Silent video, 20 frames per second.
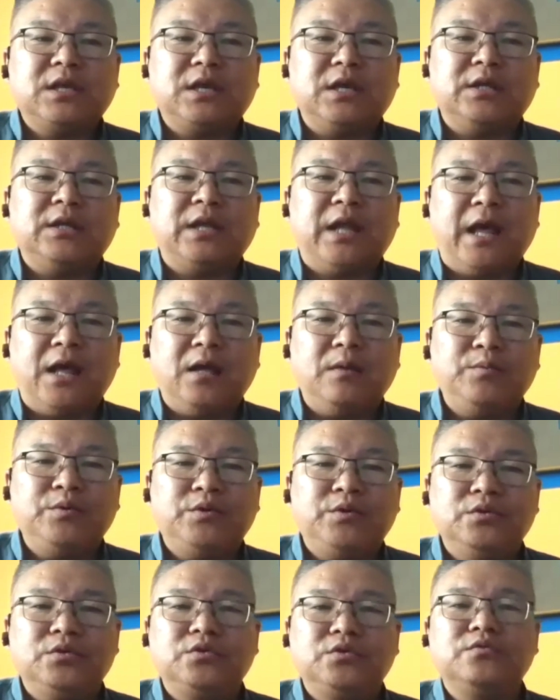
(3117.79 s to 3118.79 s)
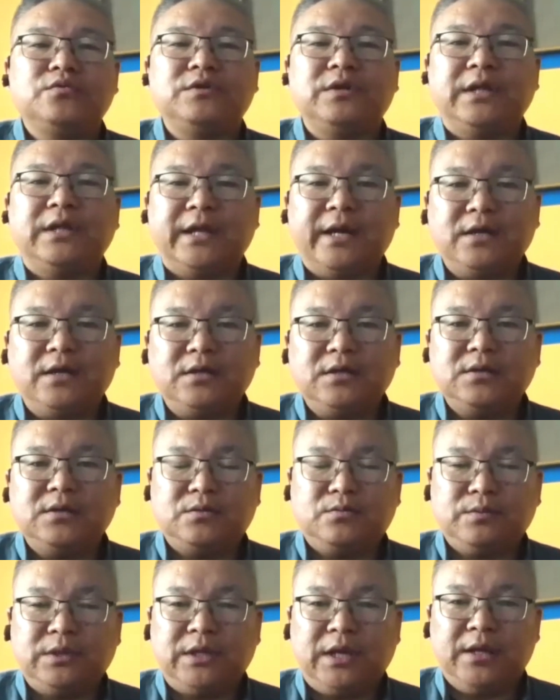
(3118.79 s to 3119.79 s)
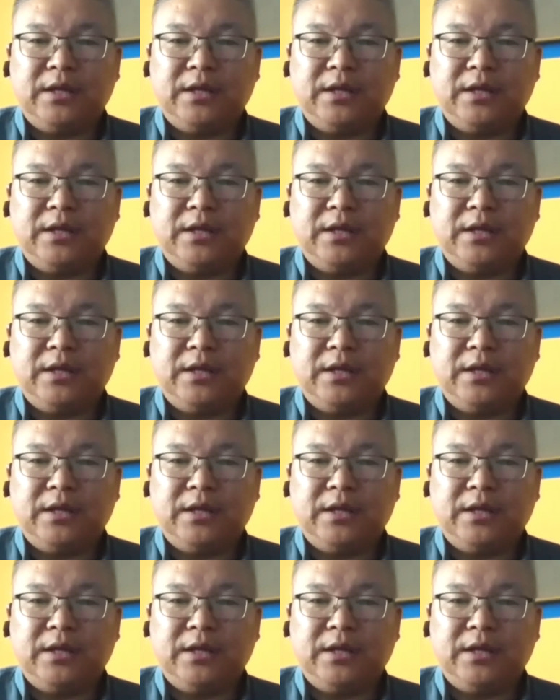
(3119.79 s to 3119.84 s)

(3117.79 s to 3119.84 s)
can help you to relate with